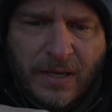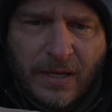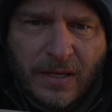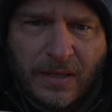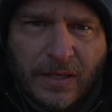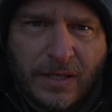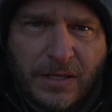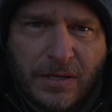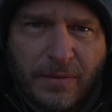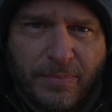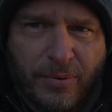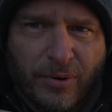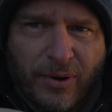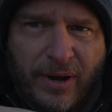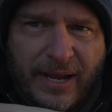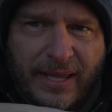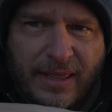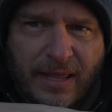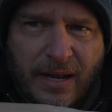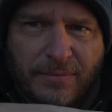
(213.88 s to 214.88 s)
The
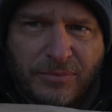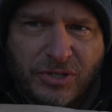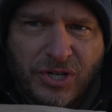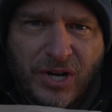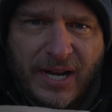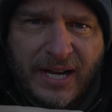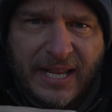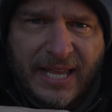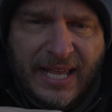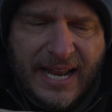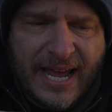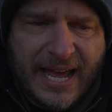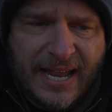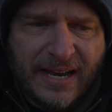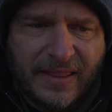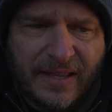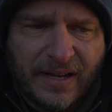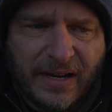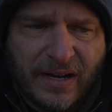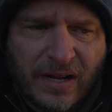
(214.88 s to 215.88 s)
debris that I'm trying to get out
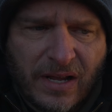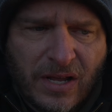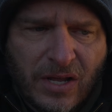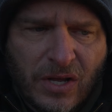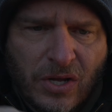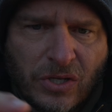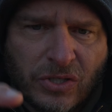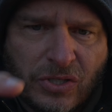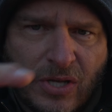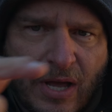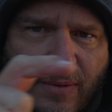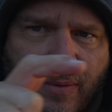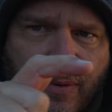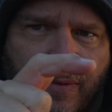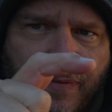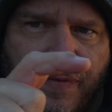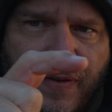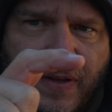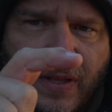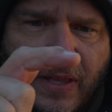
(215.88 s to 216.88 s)
of there. So I would
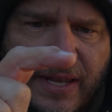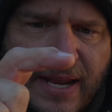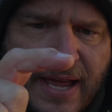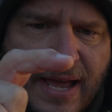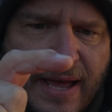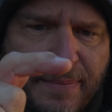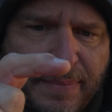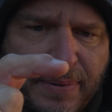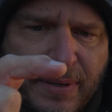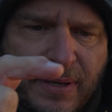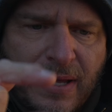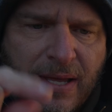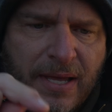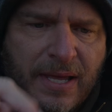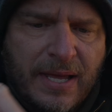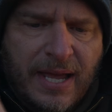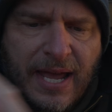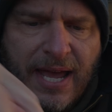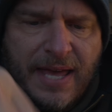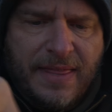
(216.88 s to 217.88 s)
fill it up
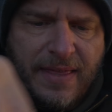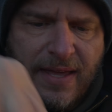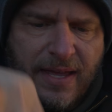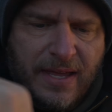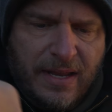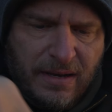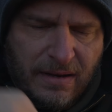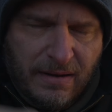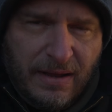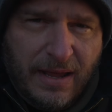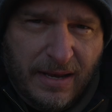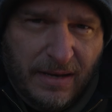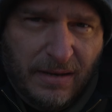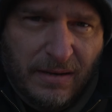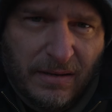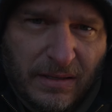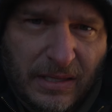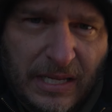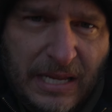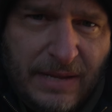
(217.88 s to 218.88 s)
and
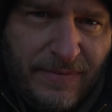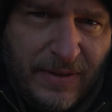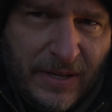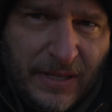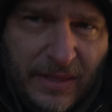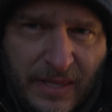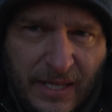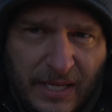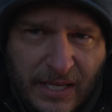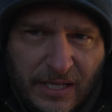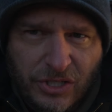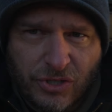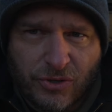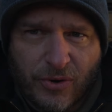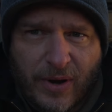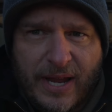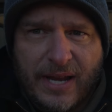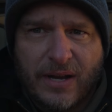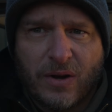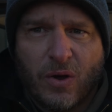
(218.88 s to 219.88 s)
leaving the
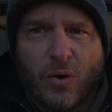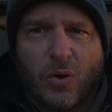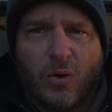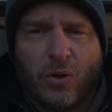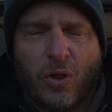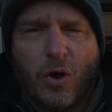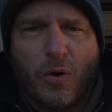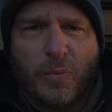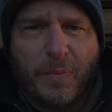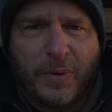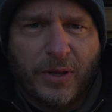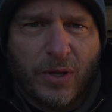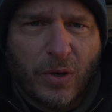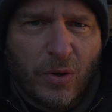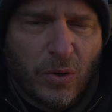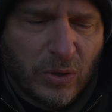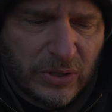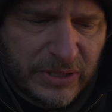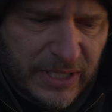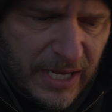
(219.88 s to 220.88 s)
drain hole open the
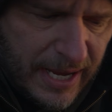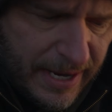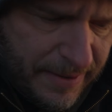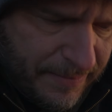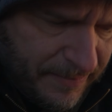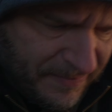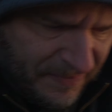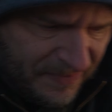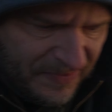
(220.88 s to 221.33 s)
whole time.